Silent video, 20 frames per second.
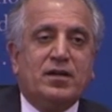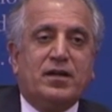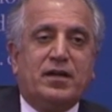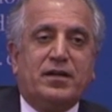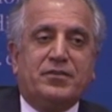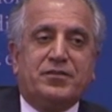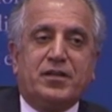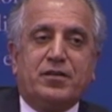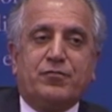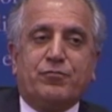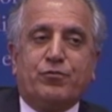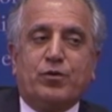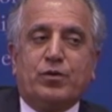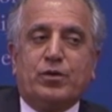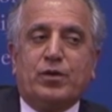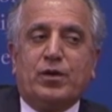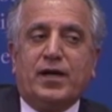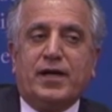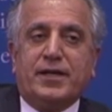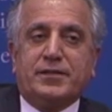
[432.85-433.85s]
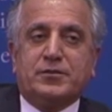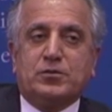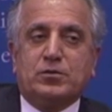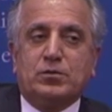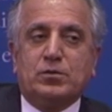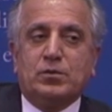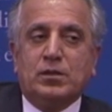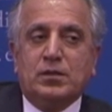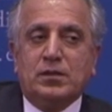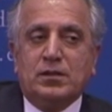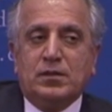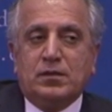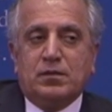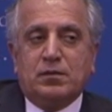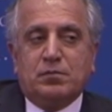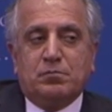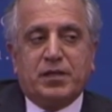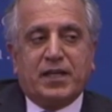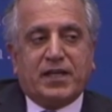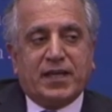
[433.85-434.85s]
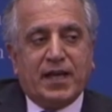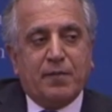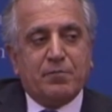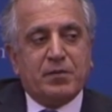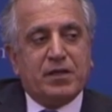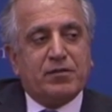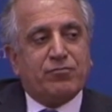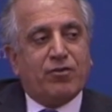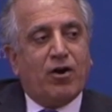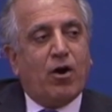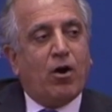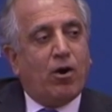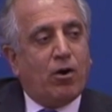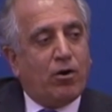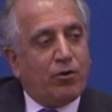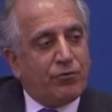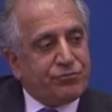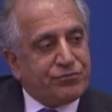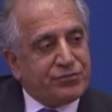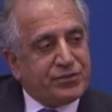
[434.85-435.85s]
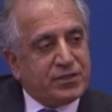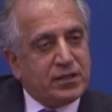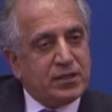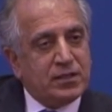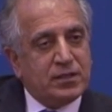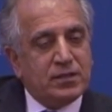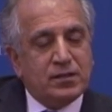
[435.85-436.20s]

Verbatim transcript: and therefore you had to become involved